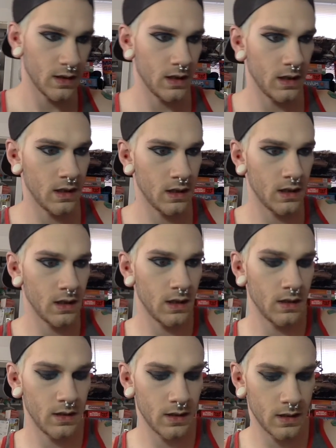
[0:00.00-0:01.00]

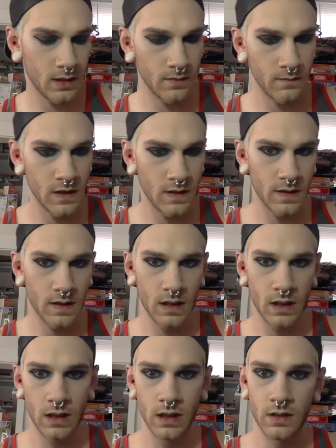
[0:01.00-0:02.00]
And I'm just
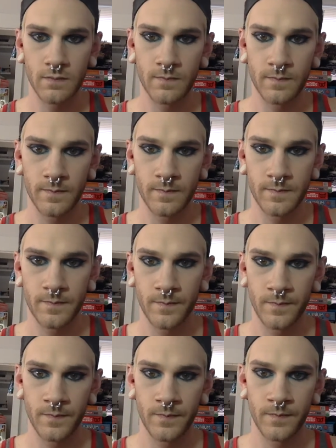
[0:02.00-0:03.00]
gonna
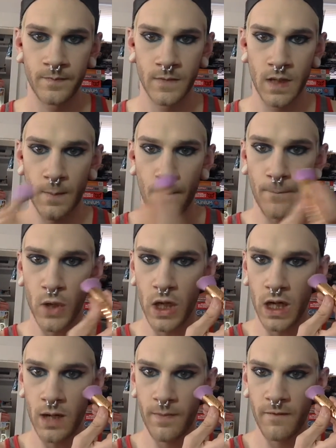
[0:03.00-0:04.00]
put it
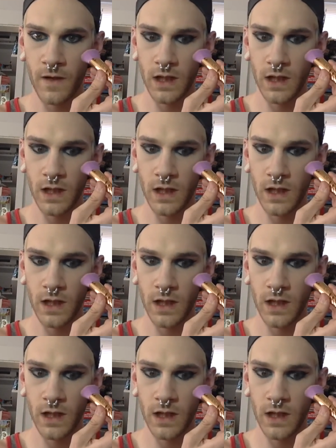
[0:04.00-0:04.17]
on my face.